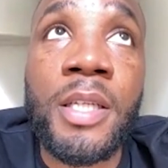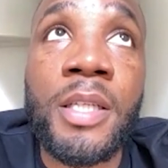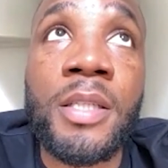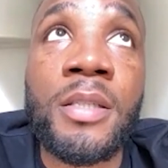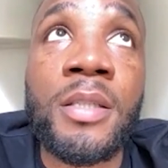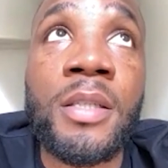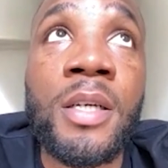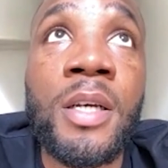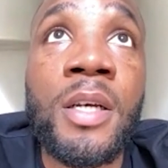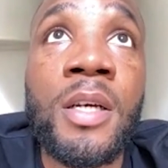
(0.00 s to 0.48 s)

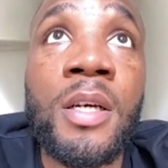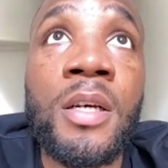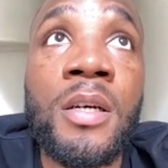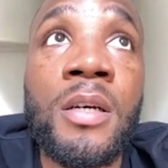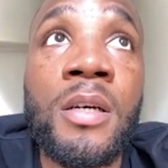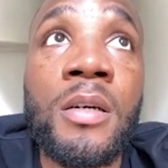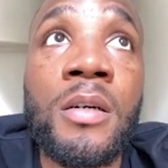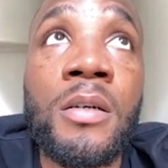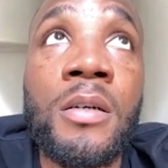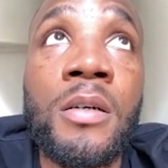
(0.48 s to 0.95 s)
And
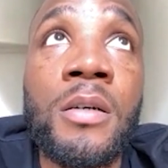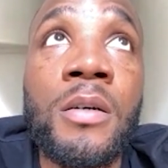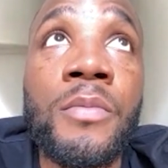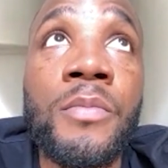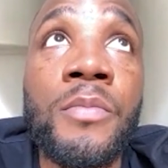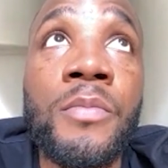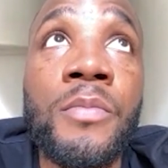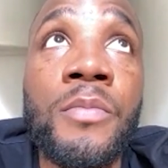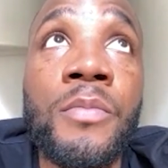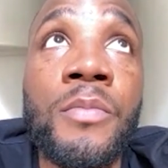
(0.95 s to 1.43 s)

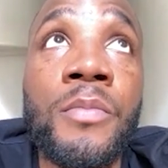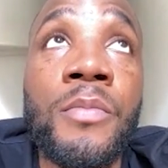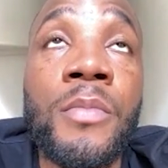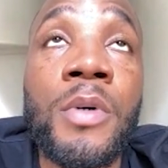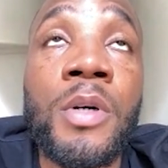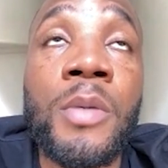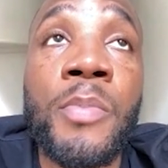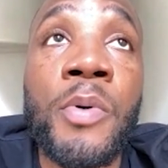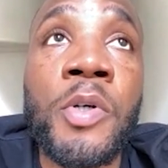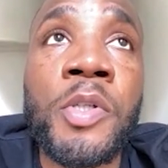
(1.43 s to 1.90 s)
I
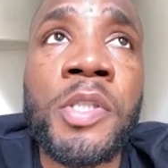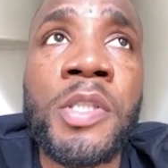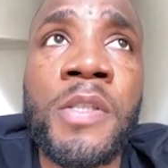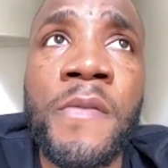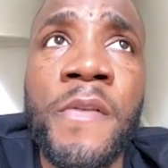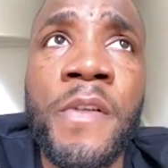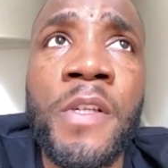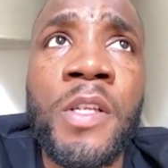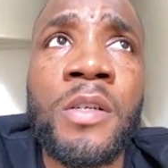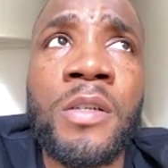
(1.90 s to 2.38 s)
posted
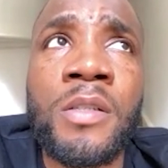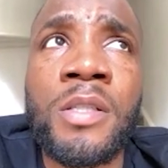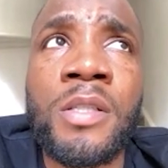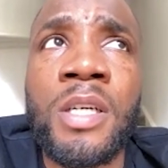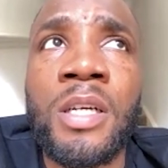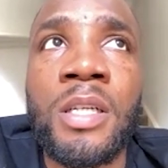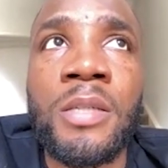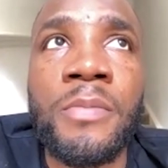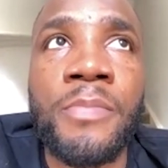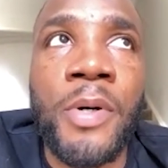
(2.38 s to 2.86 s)
a video. No,
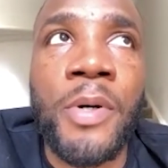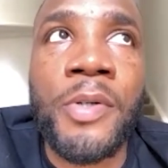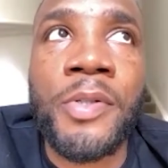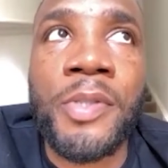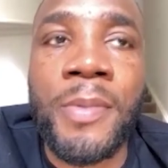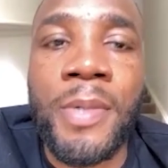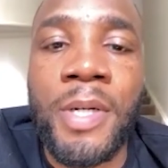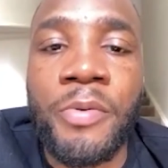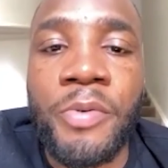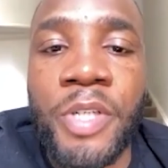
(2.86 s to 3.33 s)
I didn't post it,
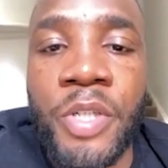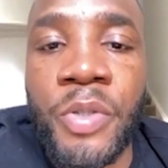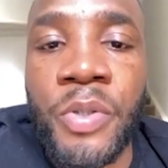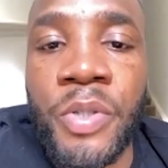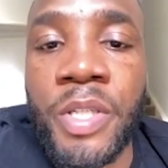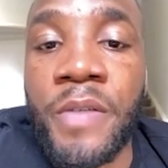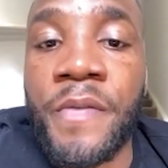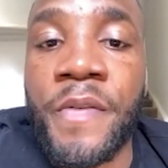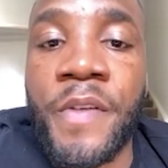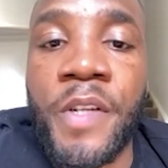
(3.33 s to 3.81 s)
but I
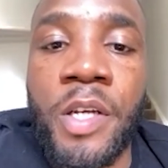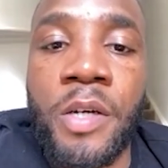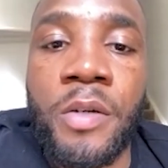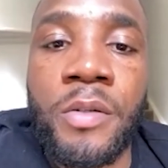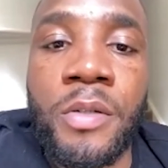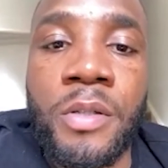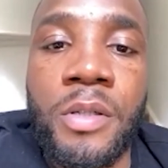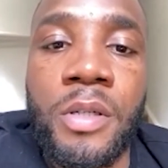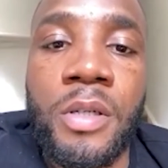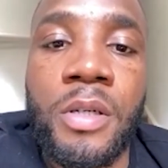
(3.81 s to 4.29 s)
retweeted a video
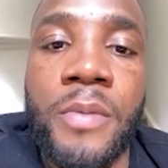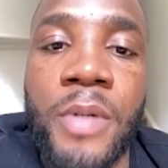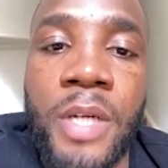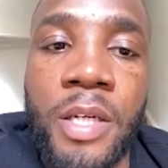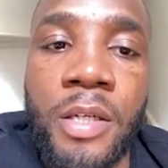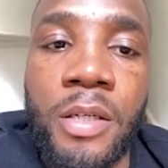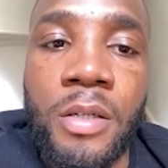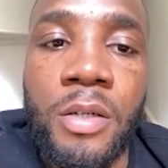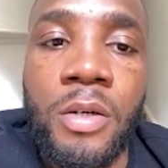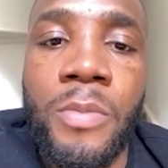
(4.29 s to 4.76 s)
like
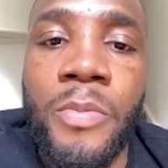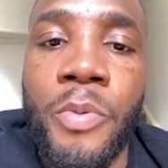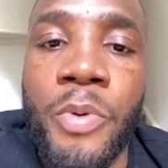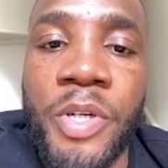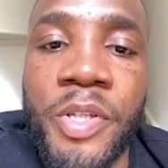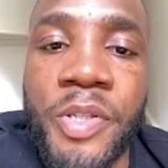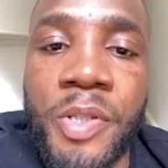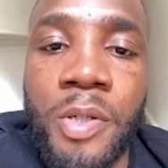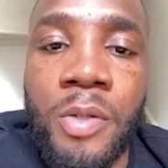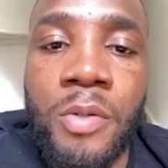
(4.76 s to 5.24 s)
a couple
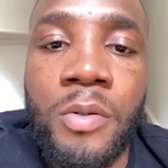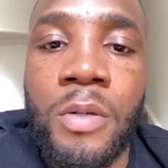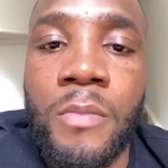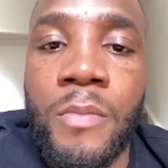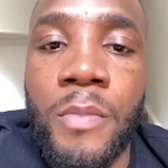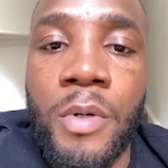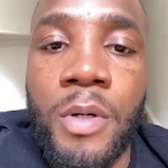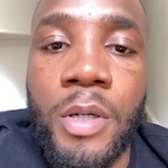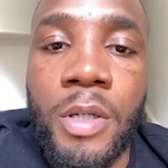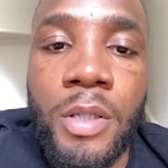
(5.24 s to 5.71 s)
weeks ago on
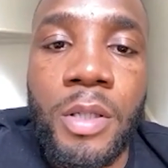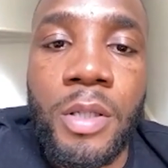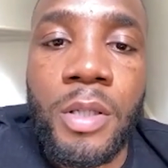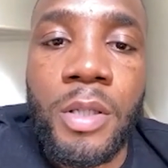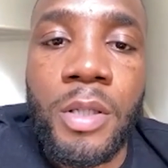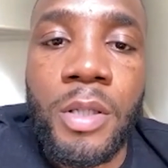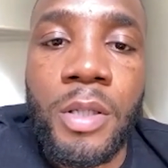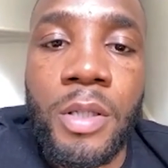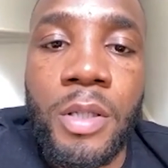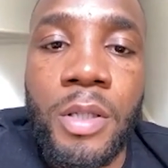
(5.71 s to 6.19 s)
my
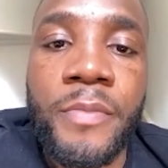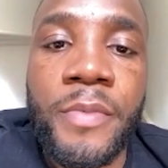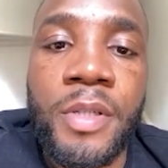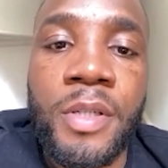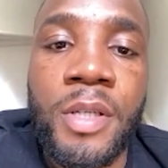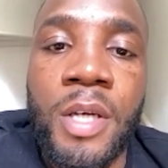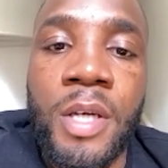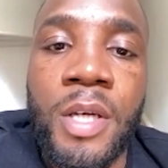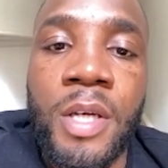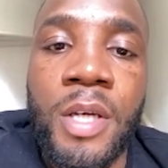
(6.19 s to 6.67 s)
Instagram, and
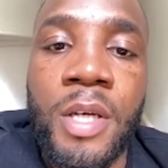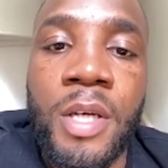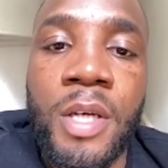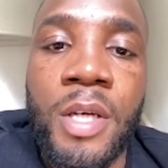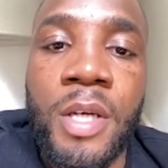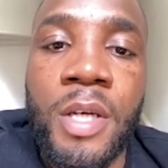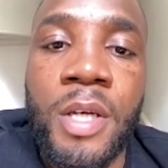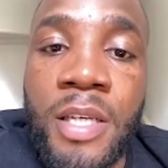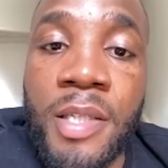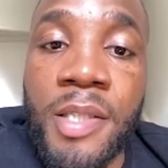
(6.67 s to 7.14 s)
about
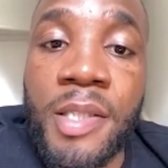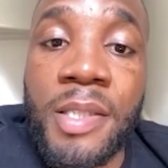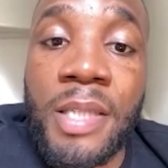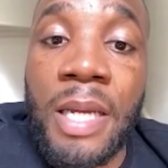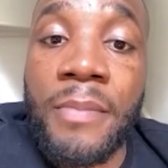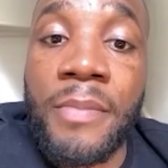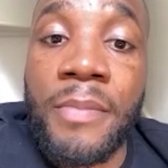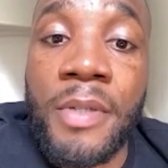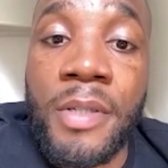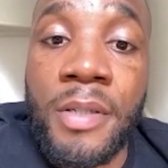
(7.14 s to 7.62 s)
a kid getting
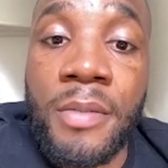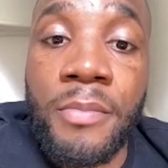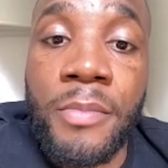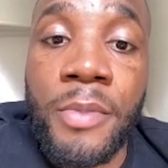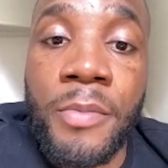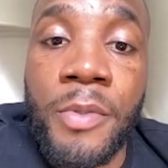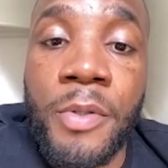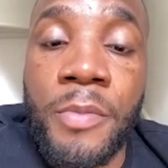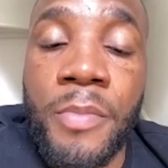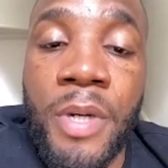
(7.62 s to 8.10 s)
stabbed
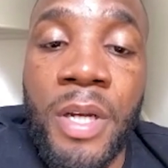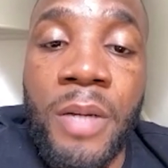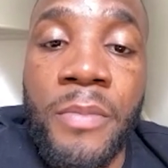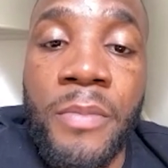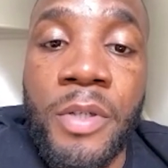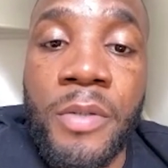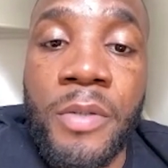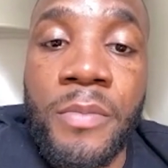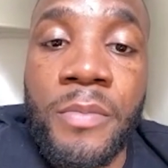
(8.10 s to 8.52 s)
in Birmingham.